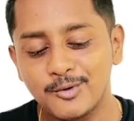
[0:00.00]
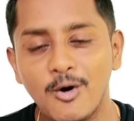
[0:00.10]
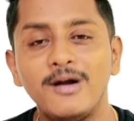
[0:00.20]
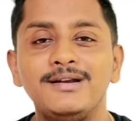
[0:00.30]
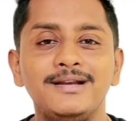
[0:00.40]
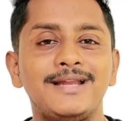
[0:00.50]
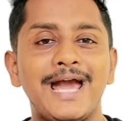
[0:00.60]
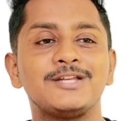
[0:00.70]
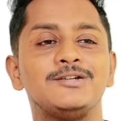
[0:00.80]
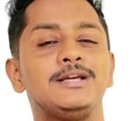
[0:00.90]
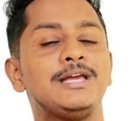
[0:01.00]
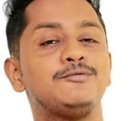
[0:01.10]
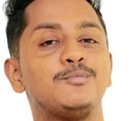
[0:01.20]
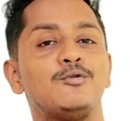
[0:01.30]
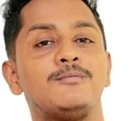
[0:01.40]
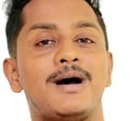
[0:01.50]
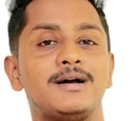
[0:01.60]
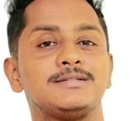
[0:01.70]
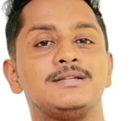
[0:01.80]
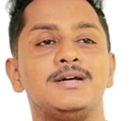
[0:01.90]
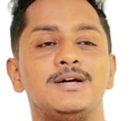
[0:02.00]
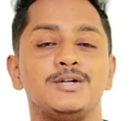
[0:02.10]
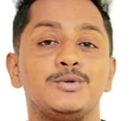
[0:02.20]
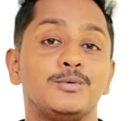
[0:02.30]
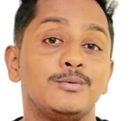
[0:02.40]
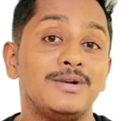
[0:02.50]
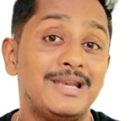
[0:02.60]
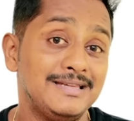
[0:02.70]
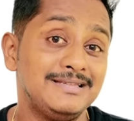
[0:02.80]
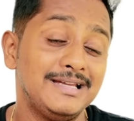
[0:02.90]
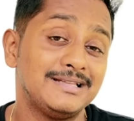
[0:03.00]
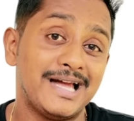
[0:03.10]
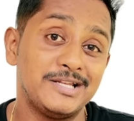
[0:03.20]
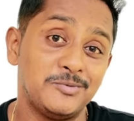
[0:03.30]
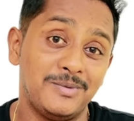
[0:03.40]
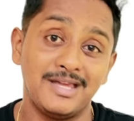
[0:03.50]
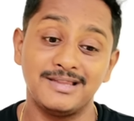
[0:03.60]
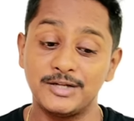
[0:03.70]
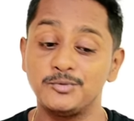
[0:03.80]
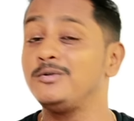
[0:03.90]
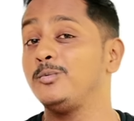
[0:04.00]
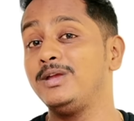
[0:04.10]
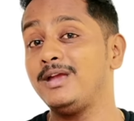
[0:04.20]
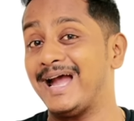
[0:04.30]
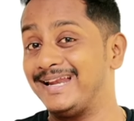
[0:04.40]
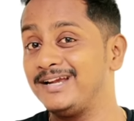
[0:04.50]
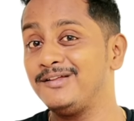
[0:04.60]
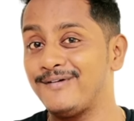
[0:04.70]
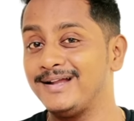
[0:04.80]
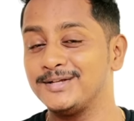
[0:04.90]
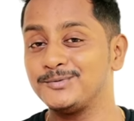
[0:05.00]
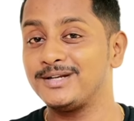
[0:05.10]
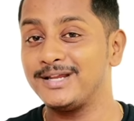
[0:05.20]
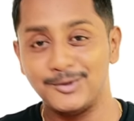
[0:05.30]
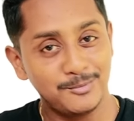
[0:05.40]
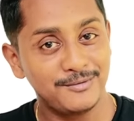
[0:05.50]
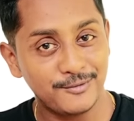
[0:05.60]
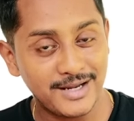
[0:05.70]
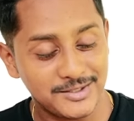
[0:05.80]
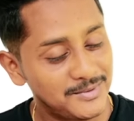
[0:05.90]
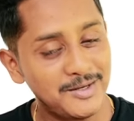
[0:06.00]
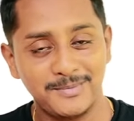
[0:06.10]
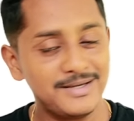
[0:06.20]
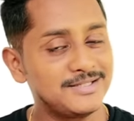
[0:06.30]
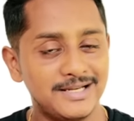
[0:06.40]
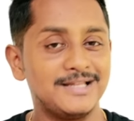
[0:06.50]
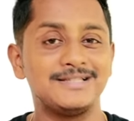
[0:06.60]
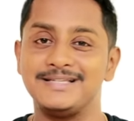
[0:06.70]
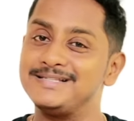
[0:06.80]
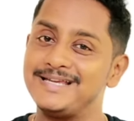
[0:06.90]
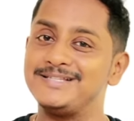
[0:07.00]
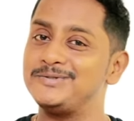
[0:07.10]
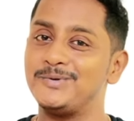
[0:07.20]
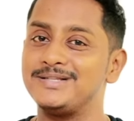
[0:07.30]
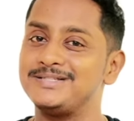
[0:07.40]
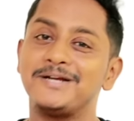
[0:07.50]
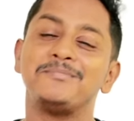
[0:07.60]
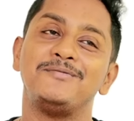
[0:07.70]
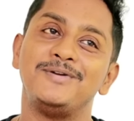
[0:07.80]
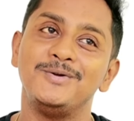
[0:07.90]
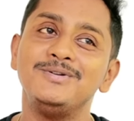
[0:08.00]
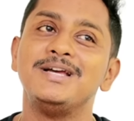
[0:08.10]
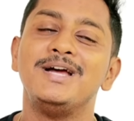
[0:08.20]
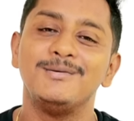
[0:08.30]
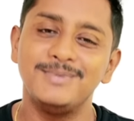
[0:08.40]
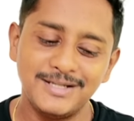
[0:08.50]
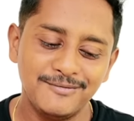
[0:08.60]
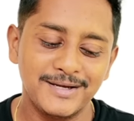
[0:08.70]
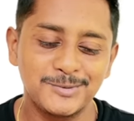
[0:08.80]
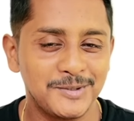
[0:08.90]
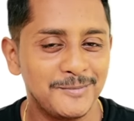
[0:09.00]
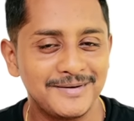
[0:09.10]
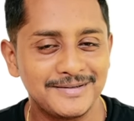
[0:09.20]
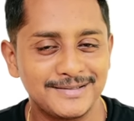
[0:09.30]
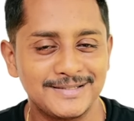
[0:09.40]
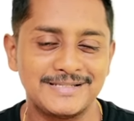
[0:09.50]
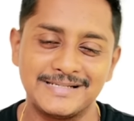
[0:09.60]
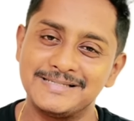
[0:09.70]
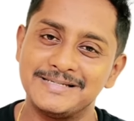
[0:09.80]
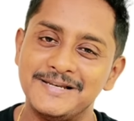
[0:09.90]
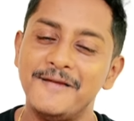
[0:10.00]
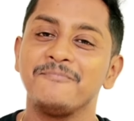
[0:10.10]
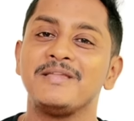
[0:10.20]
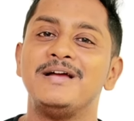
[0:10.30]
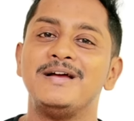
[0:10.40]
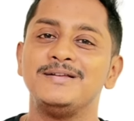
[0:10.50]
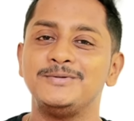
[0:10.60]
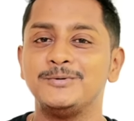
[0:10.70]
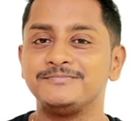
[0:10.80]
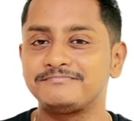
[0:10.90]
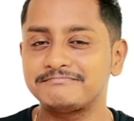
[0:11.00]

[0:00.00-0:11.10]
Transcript: content actually gives more marks to listening than speaking. That's what we identify. That's what I knew before as well. I've been telling since ages. You can check my videos. But yeah, we experimented this recently. So